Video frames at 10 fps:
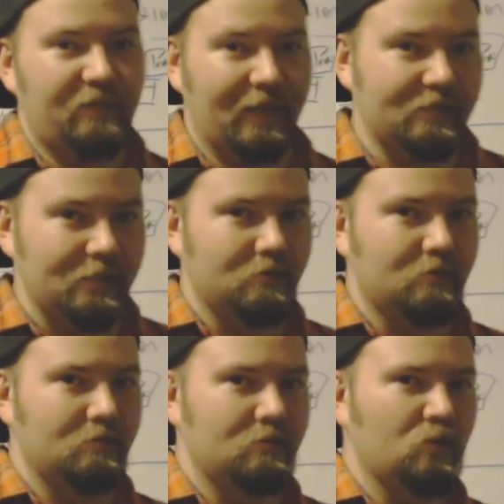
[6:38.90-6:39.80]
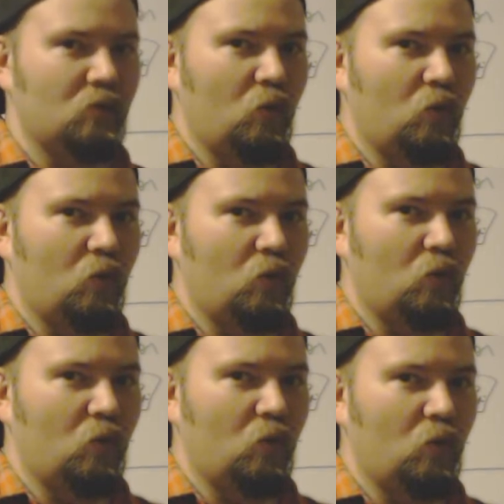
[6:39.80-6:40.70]
That's it. Real
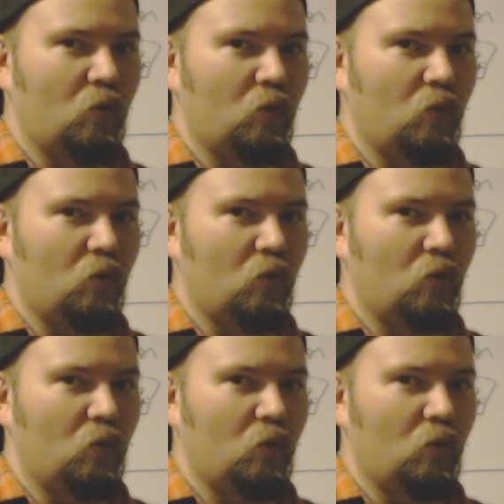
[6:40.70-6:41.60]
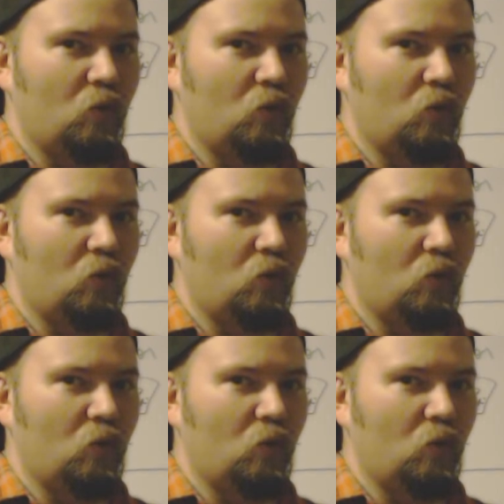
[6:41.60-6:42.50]
easy. Of course, it's
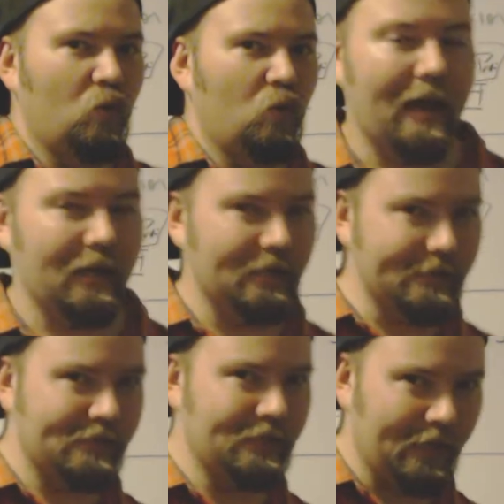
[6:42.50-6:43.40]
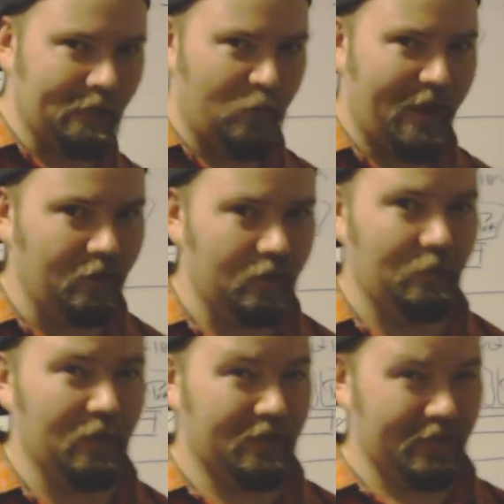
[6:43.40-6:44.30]
not that easy in reality,
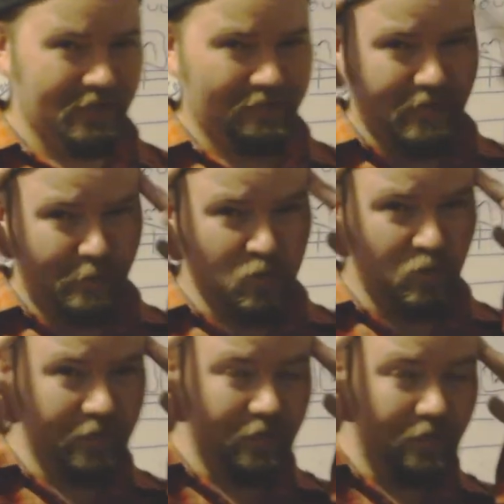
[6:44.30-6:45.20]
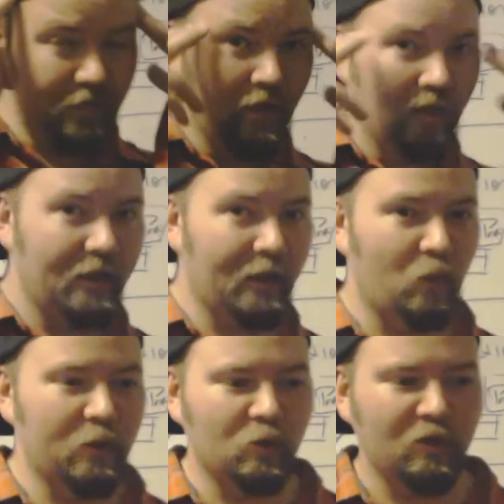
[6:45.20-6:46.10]
but conceptually, like
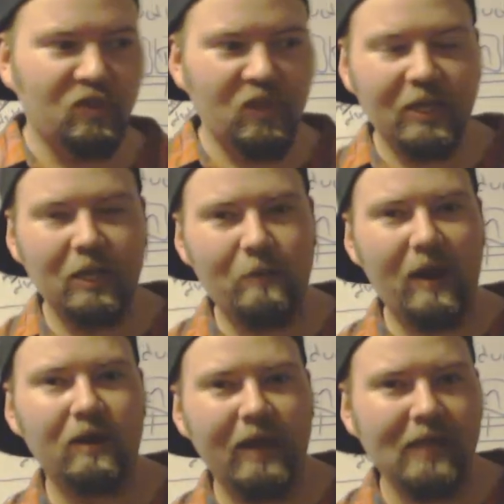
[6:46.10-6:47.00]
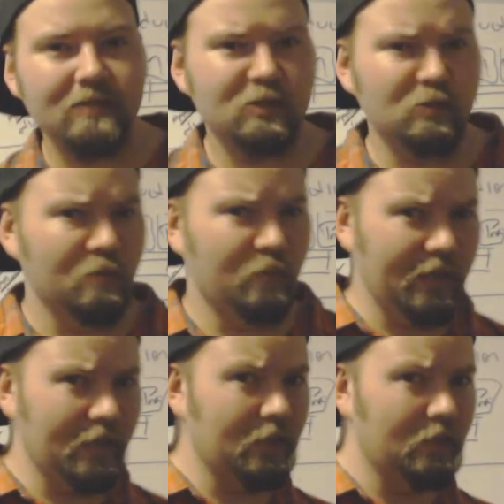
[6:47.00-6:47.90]
when you're thinking about it as a human
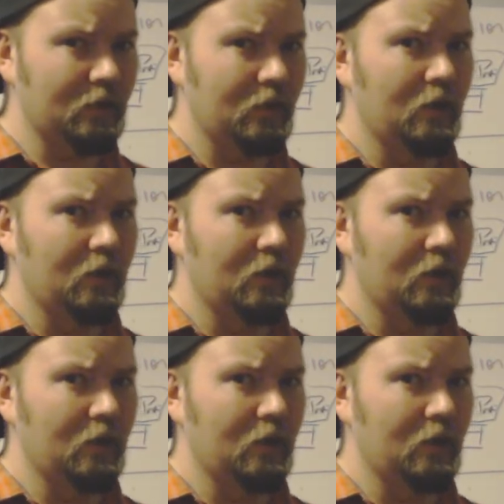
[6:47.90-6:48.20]
being,